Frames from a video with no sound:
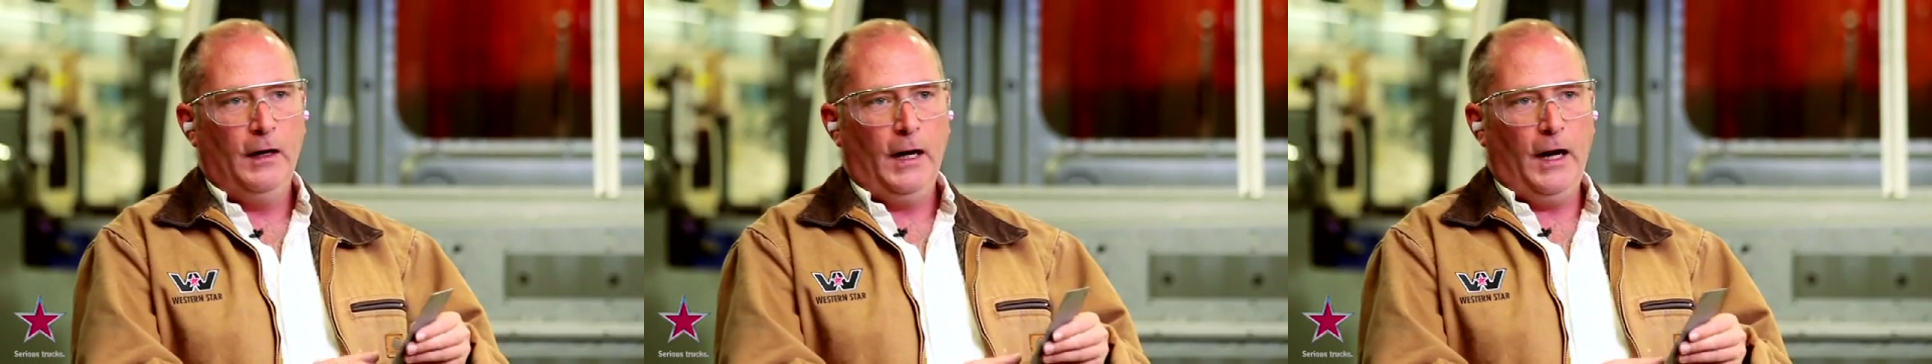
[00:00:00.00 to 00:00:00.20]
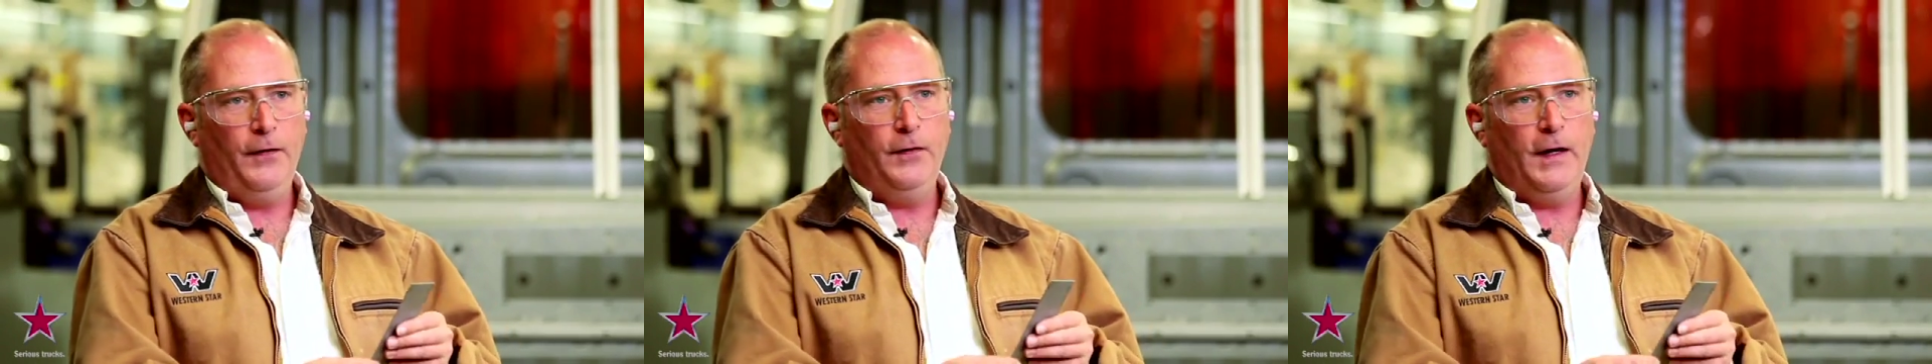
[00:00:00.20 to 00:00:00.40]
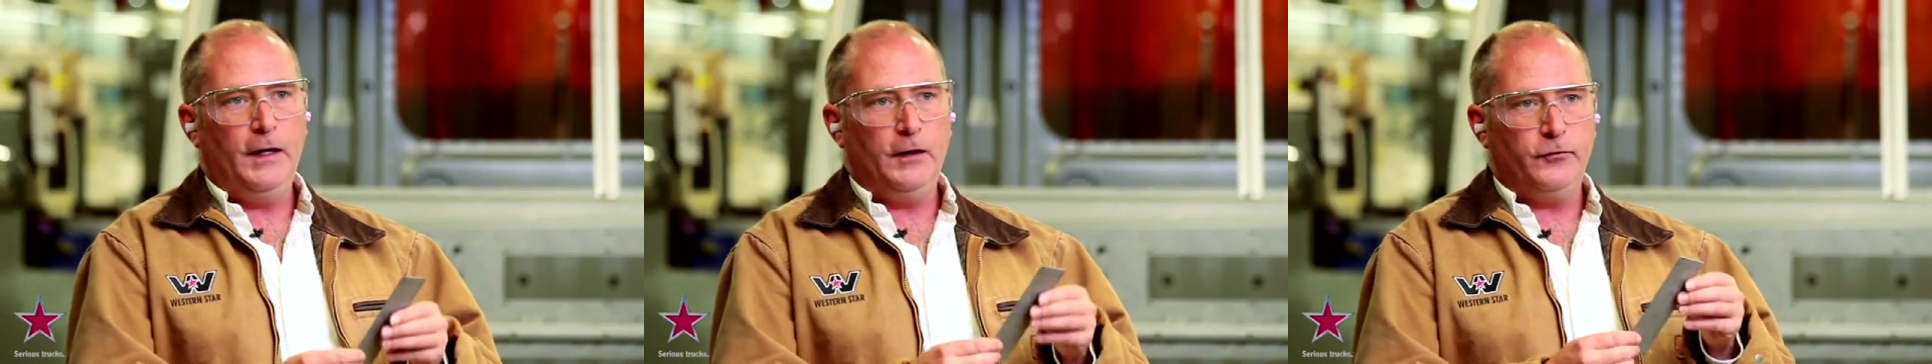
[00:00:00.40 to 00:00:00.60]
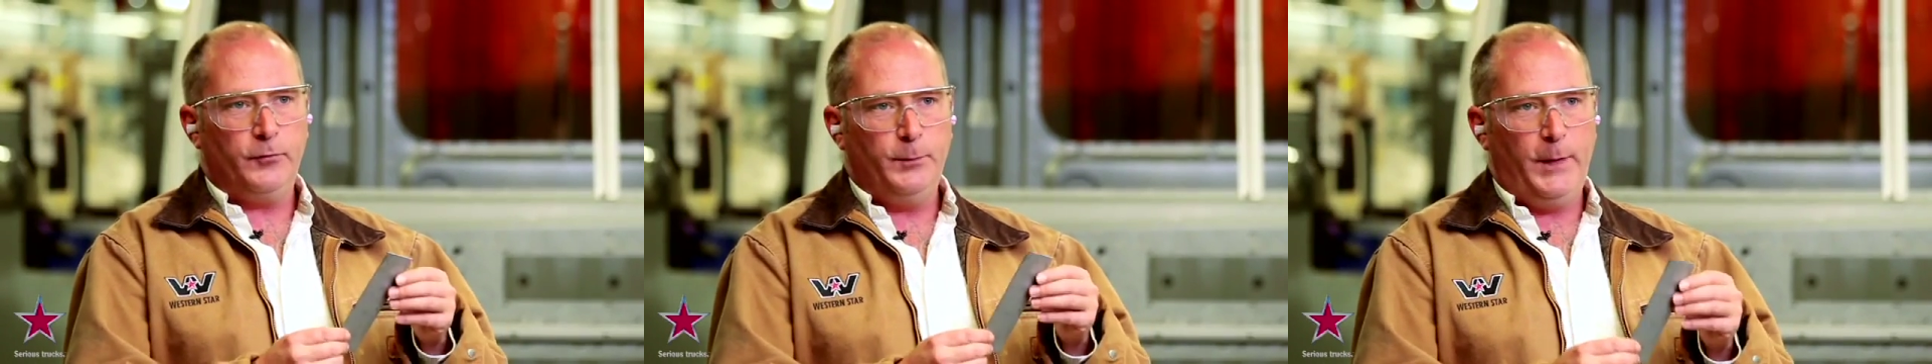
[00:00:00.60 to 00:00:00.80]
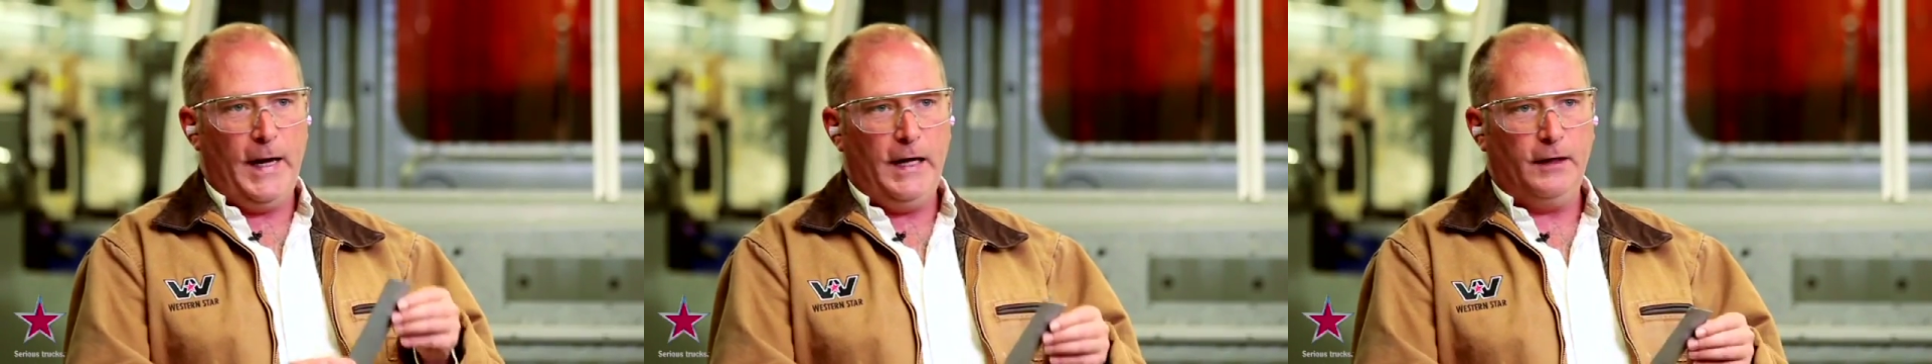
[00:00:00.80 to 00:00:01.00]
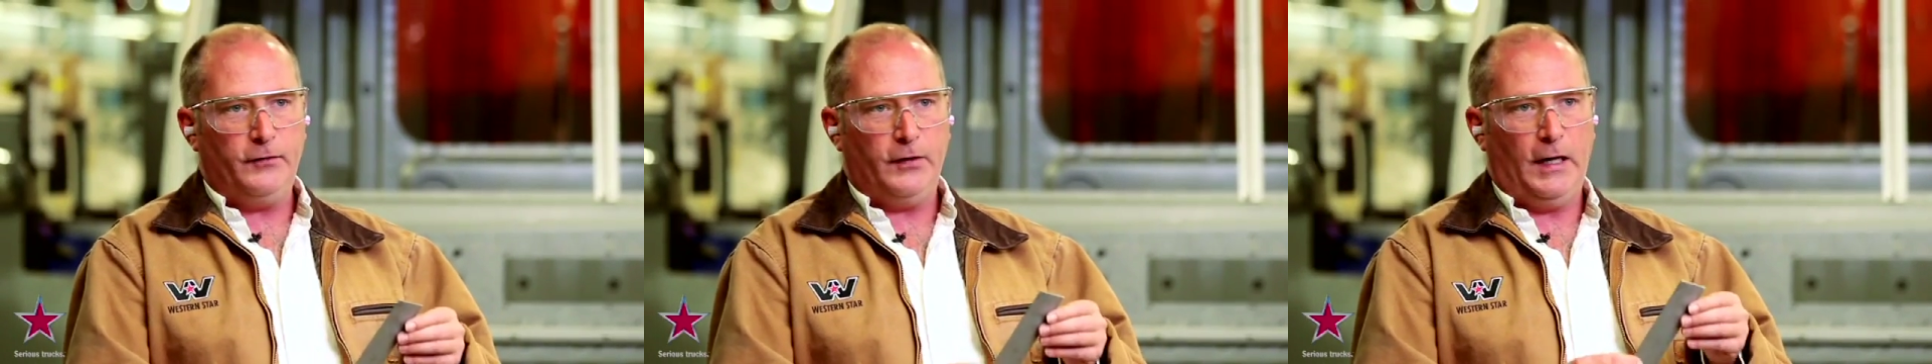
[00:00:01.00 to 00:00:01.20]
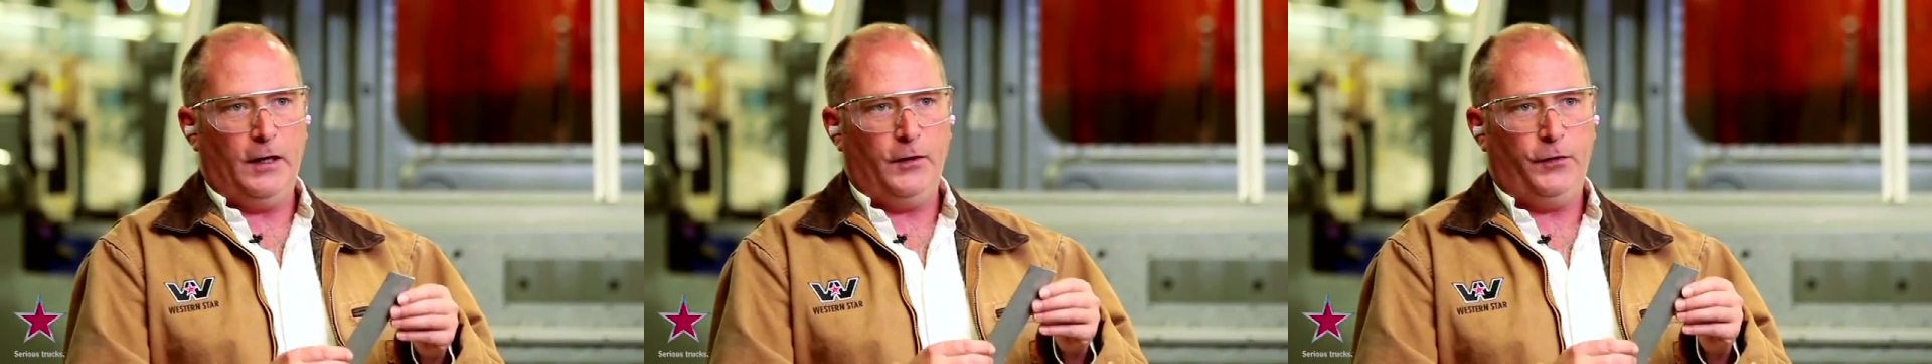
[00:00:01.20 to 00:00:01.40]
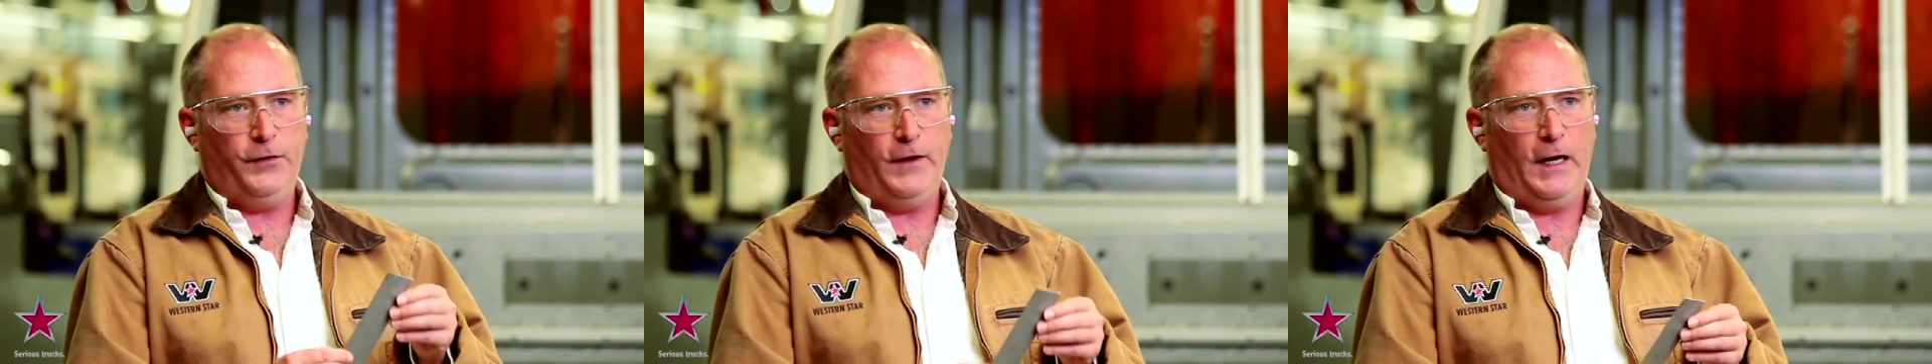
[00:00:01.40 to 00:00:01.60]
and then it's baked at
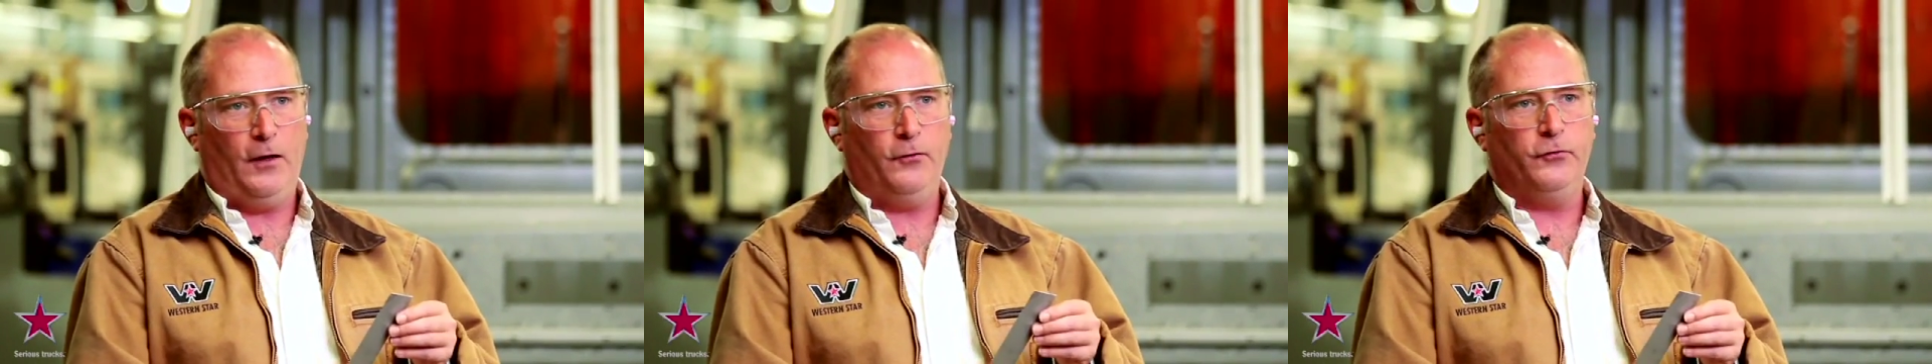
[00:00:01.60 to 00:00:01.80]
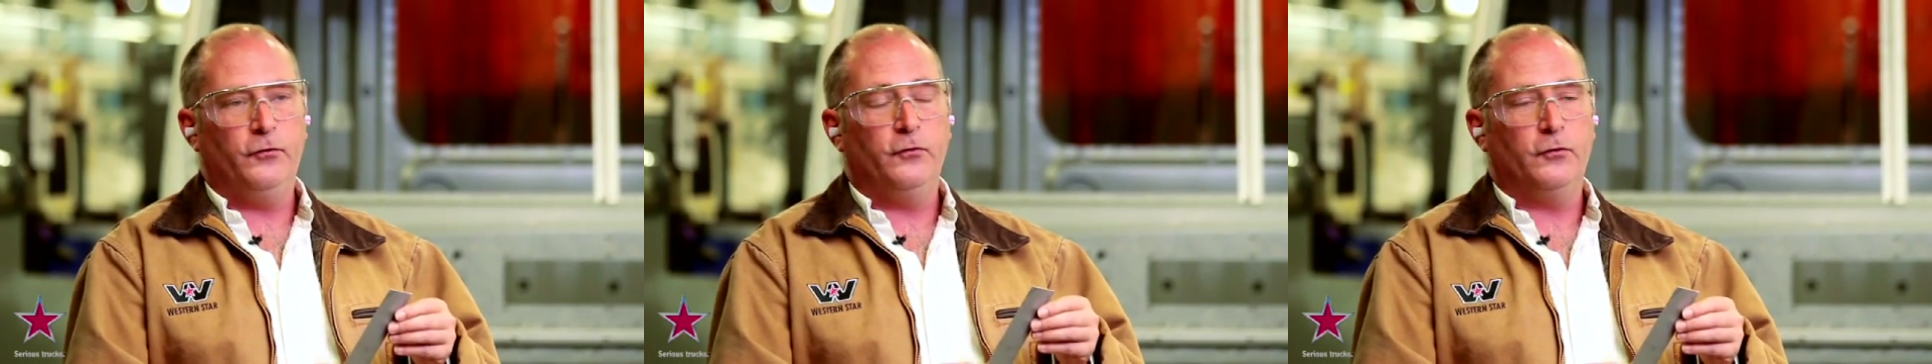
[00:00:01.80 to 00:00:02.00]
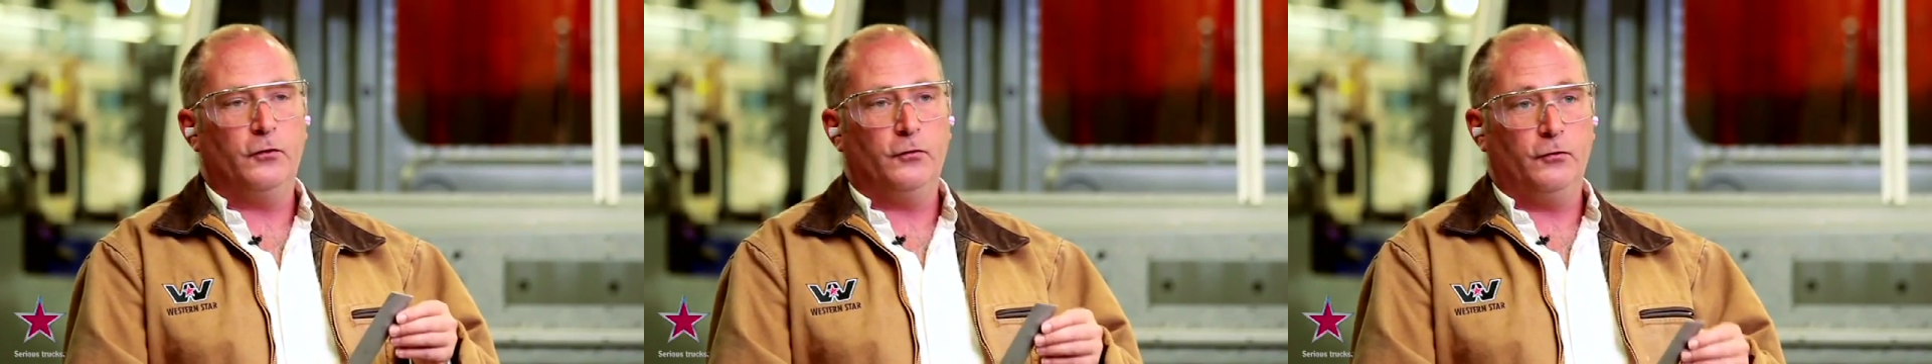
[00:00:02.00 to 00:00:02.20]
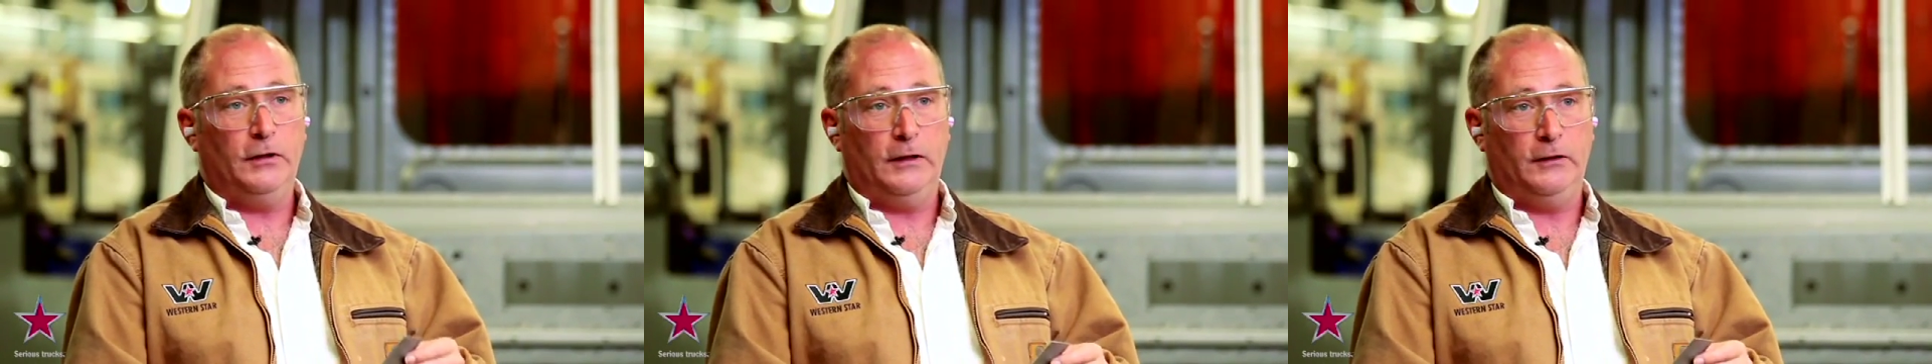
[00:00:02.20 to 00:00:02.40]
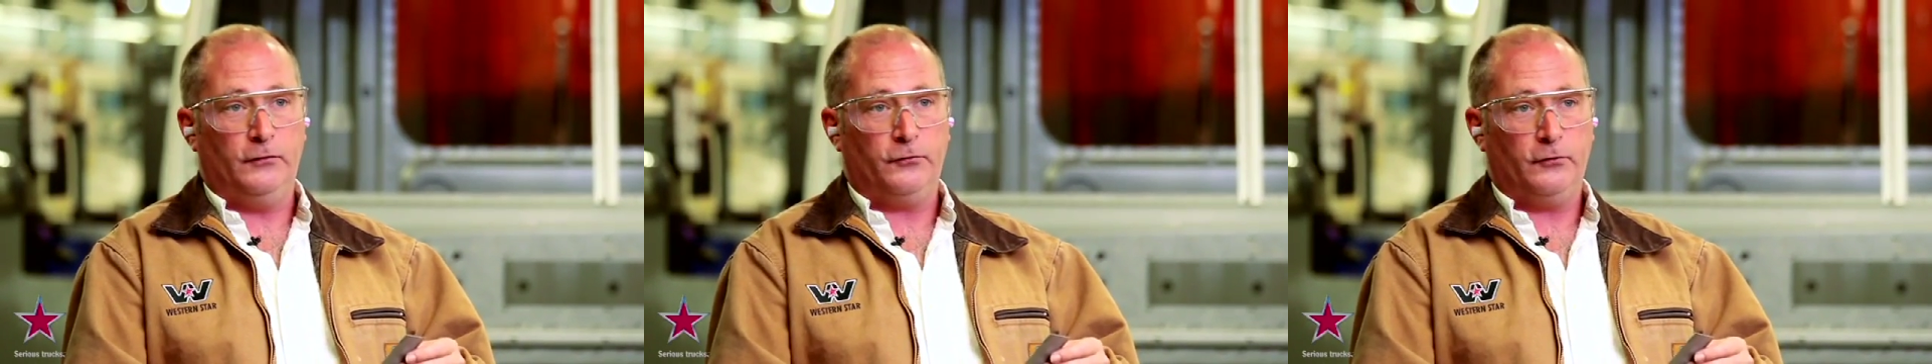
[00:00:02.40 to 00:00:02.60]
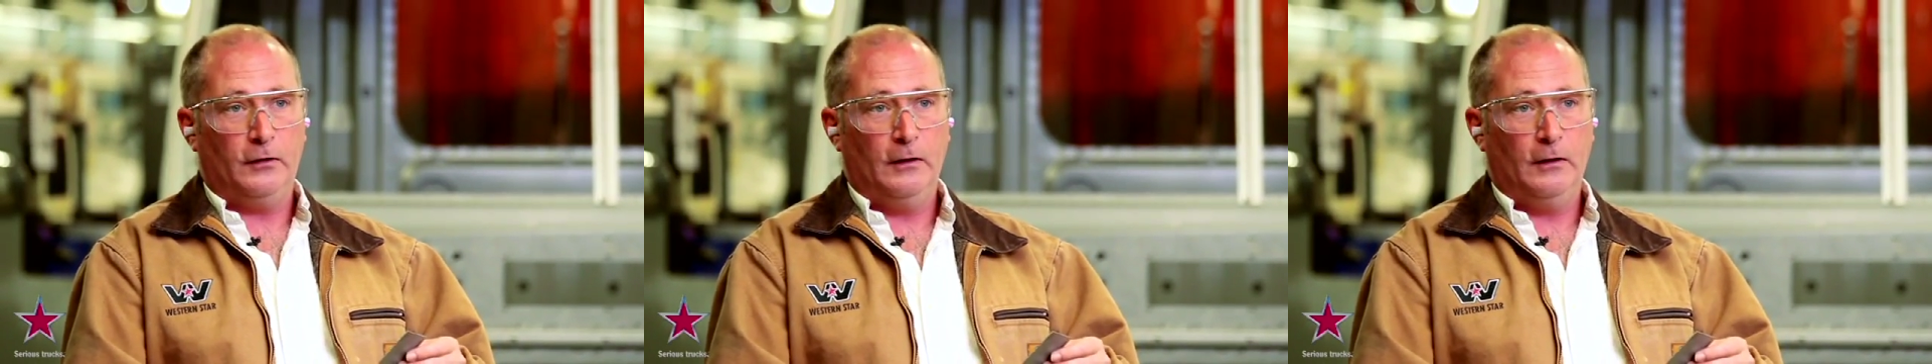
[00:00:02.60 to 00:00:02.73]
1,000 degrees.